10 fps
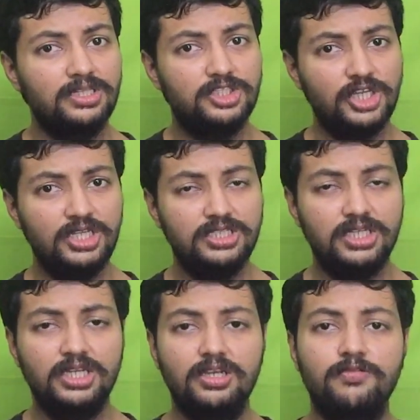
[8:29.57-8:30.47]

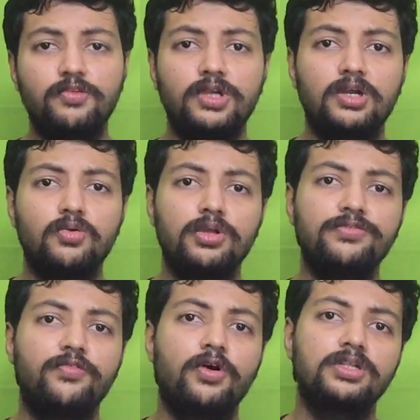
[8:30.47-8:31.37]
changing if you are going
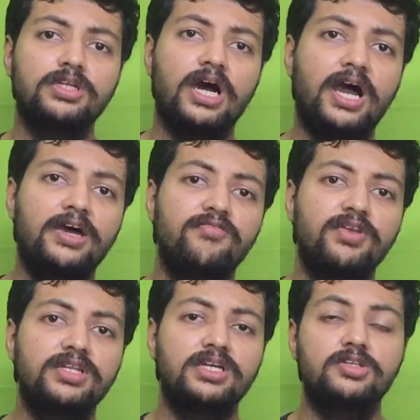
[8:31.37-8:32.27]
for the higher
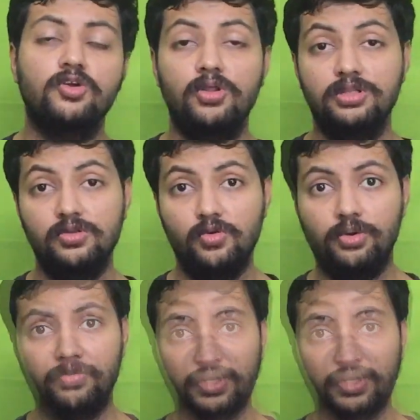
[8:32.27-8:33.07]
variant or the lower.